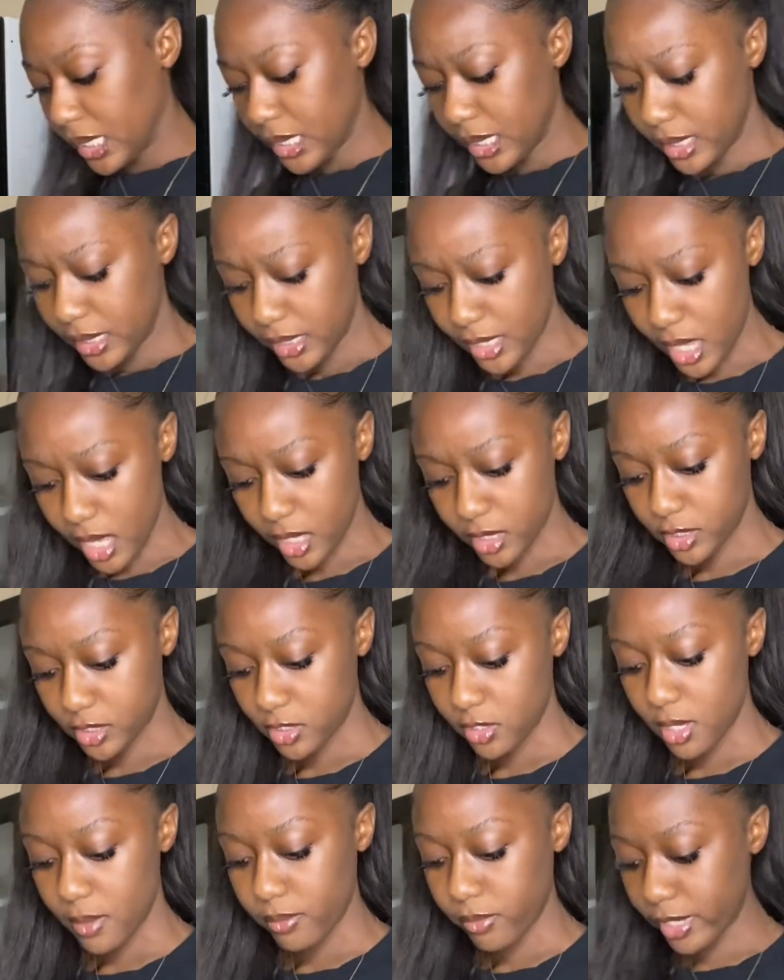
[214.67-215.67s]
yeah,
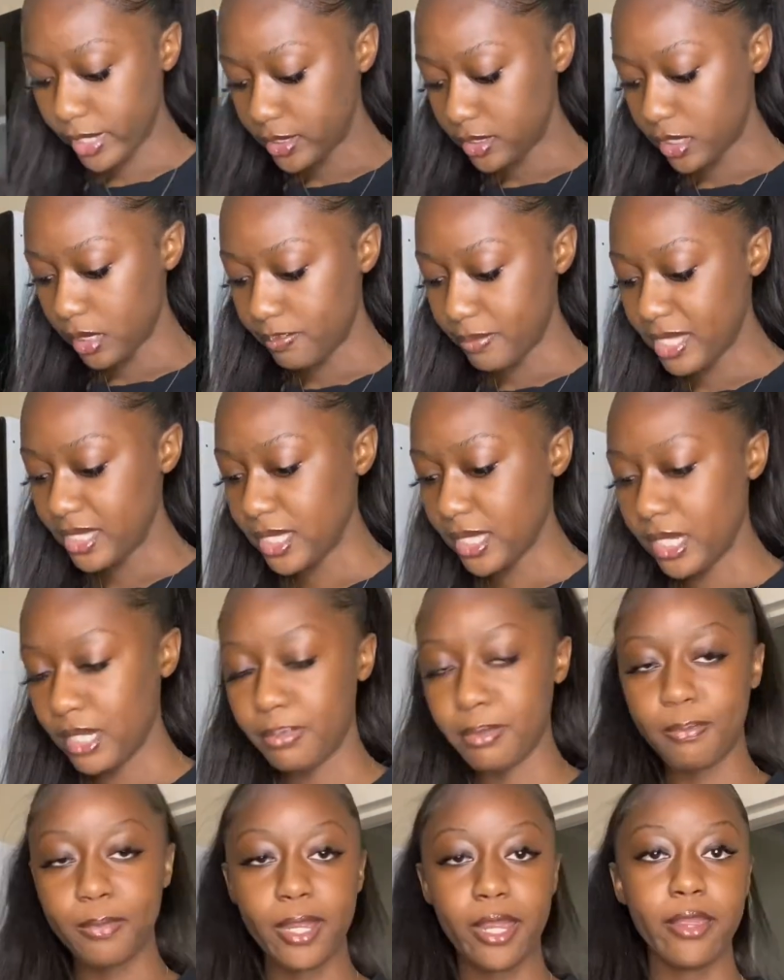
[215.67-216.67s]
so I'm going to start
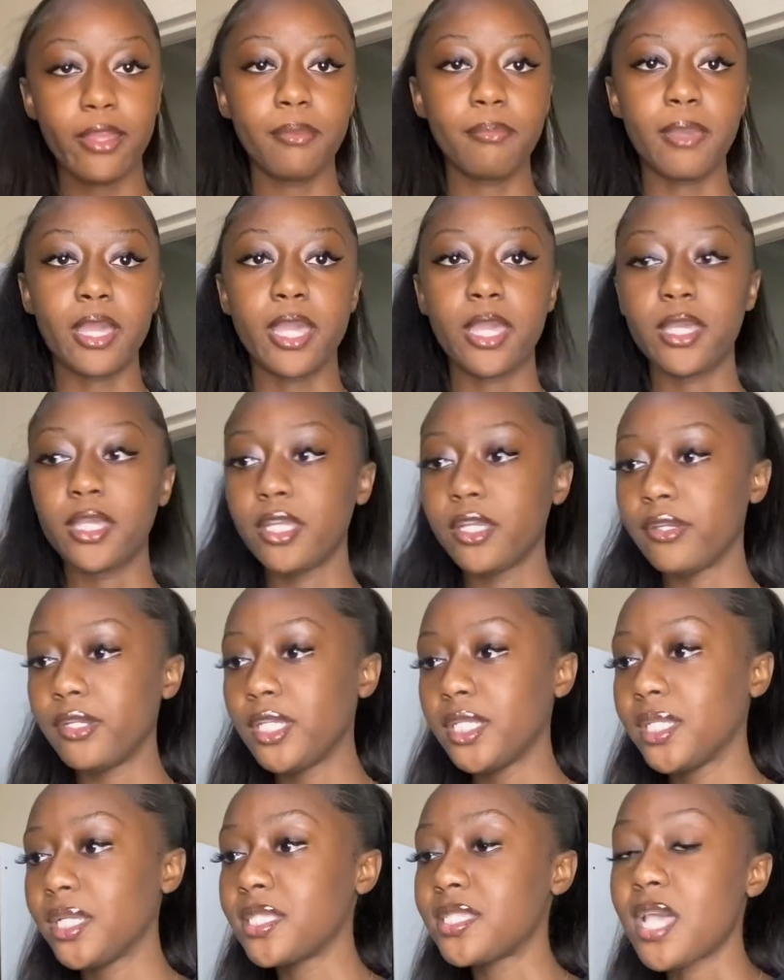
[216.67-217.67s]
basically preparing my
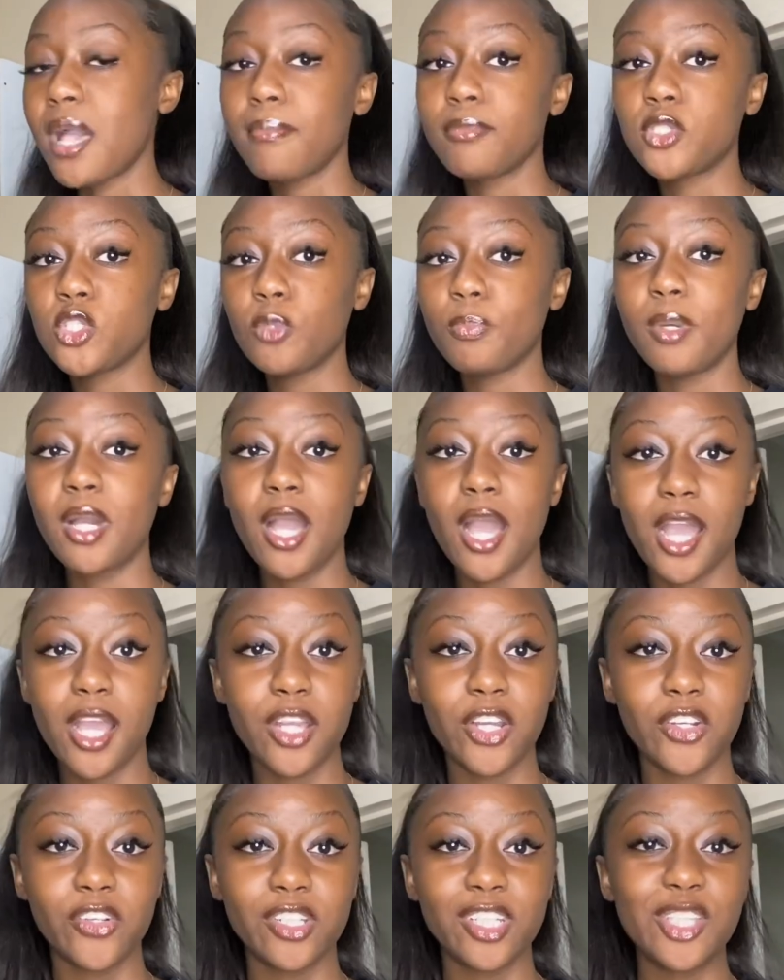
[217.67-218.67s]
ingredients. I'm super
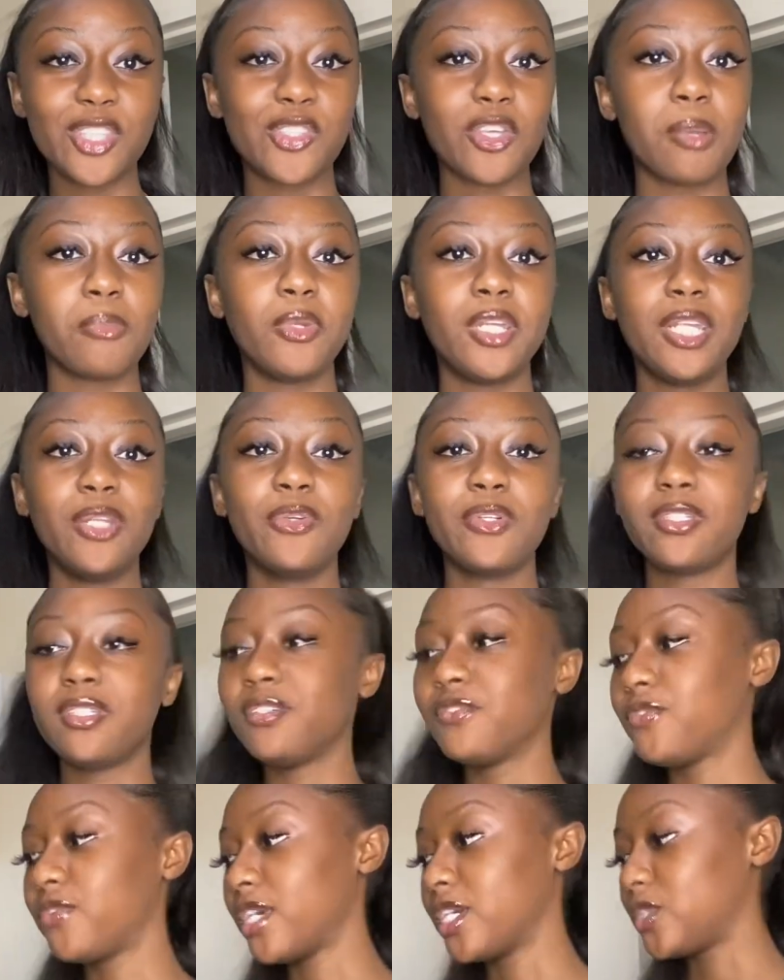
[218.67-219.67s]
hungry, so I'm really
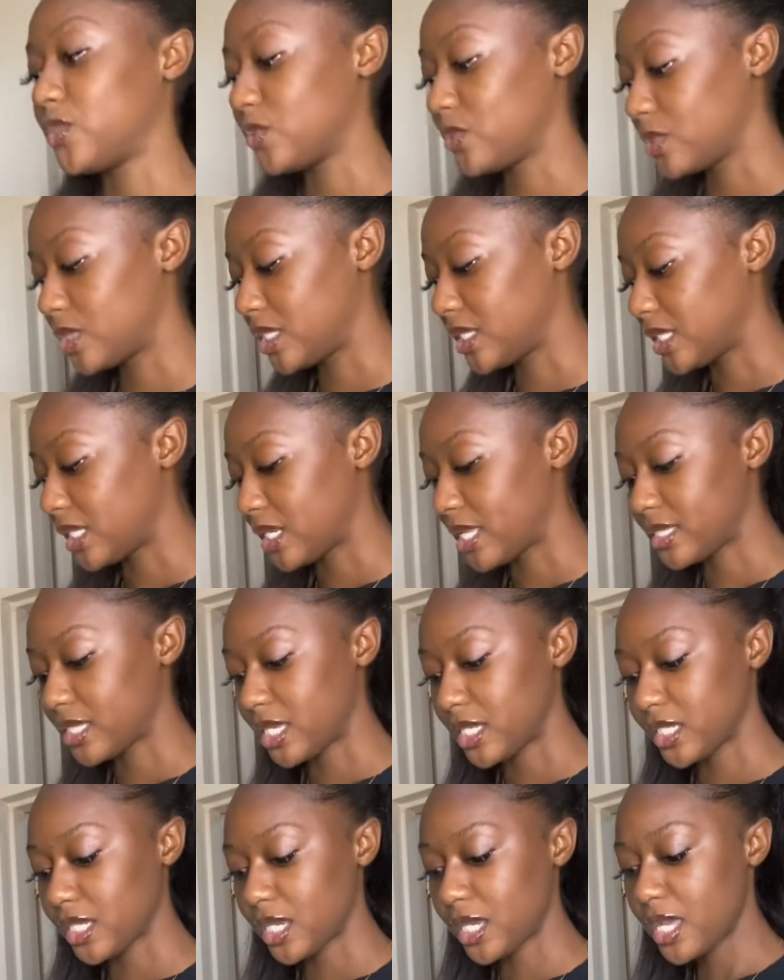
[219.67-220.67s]
looking forward to cooking the
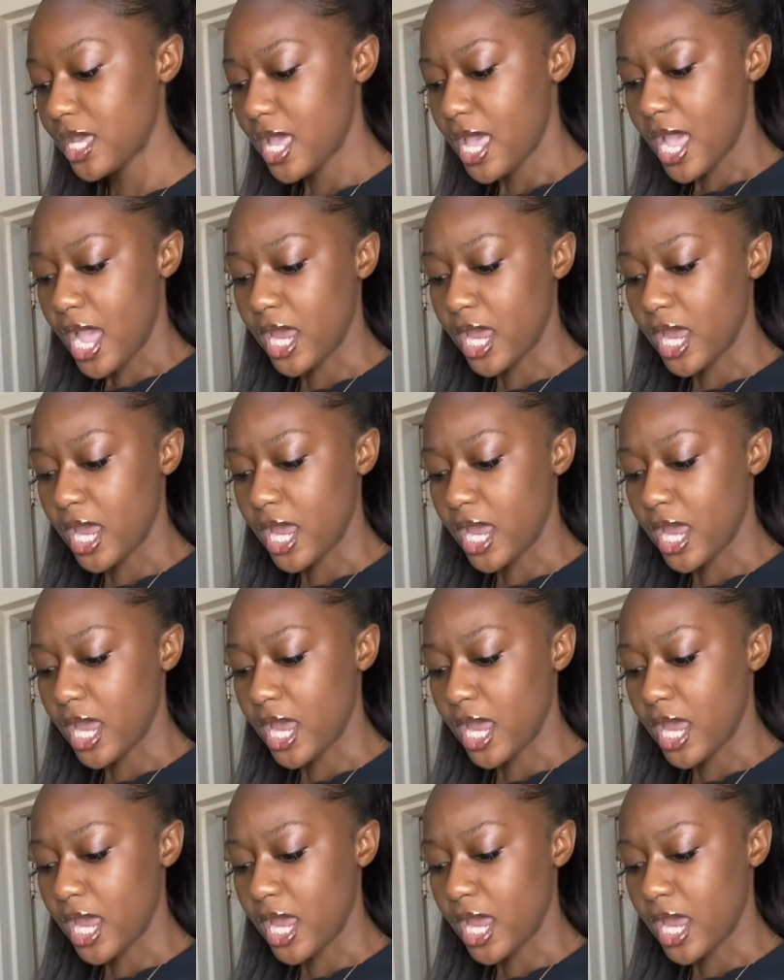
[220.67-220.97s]
lasagna.